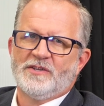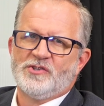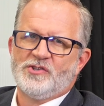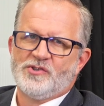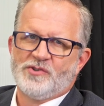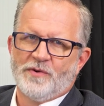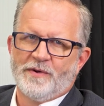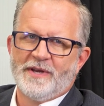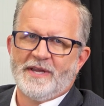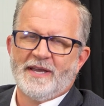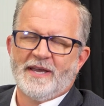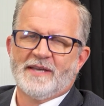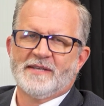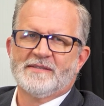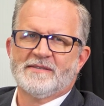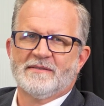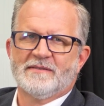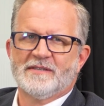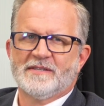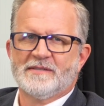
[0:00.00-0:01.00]
Joining
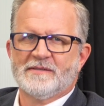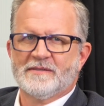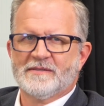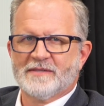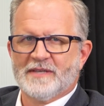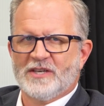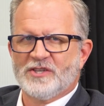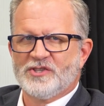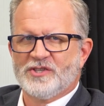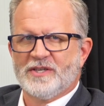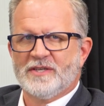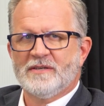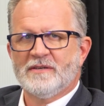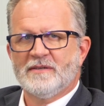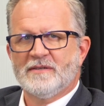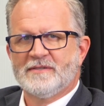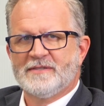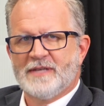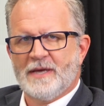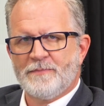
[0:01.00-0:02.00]
us in this discussion,
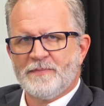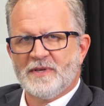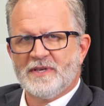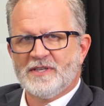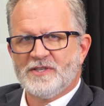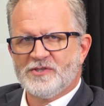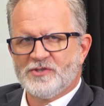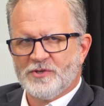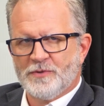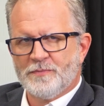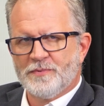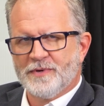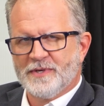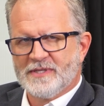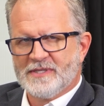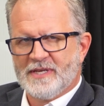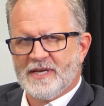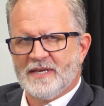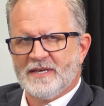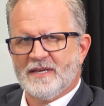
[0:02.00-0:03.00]
Deputy
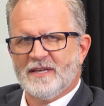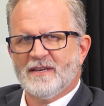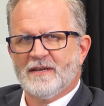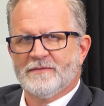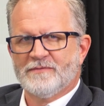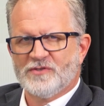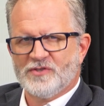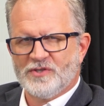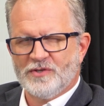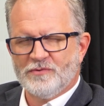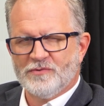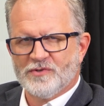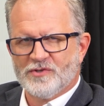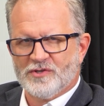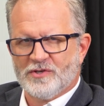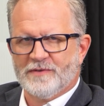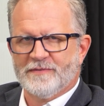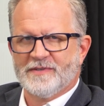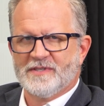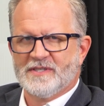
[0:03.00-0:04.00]
Superintendent of Student
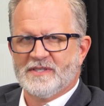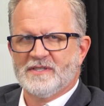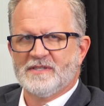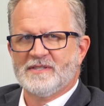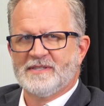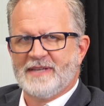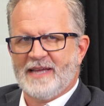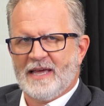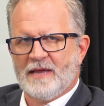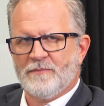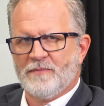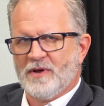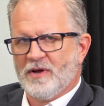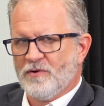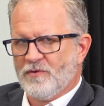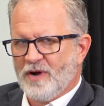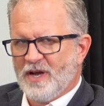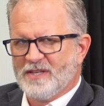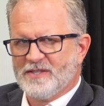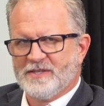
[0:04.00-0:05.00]
Services, Dan
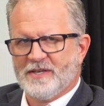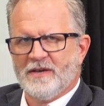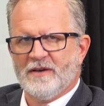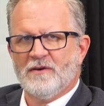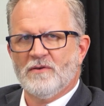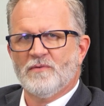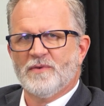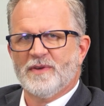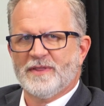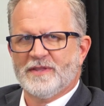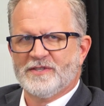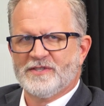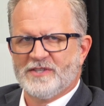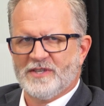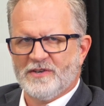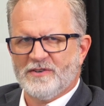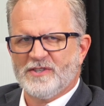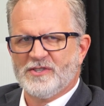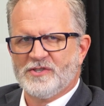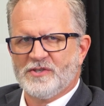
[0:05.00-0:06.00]
Pangrazio with
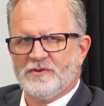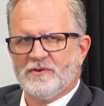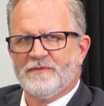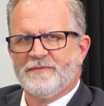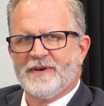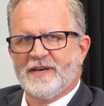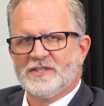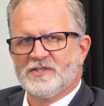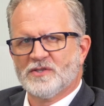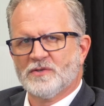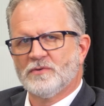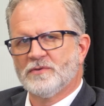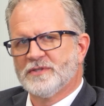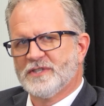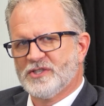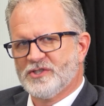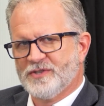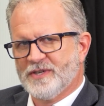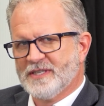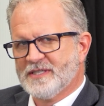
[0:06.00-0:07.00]
Ceres Unified School
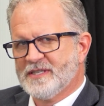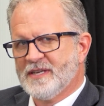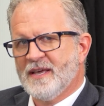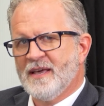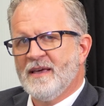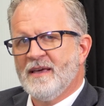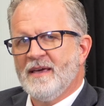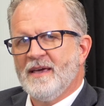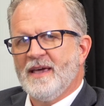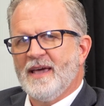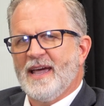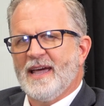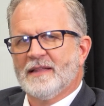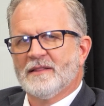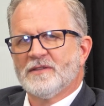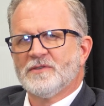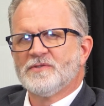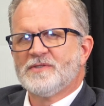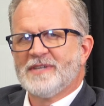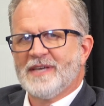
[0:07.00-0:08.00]
District,
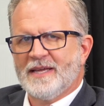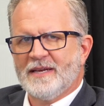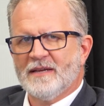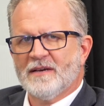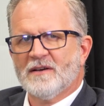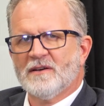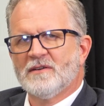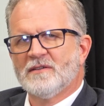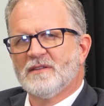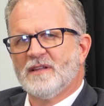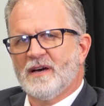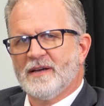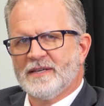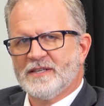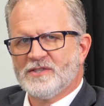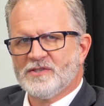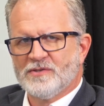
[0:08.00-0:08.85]
and Lieutenant Kalani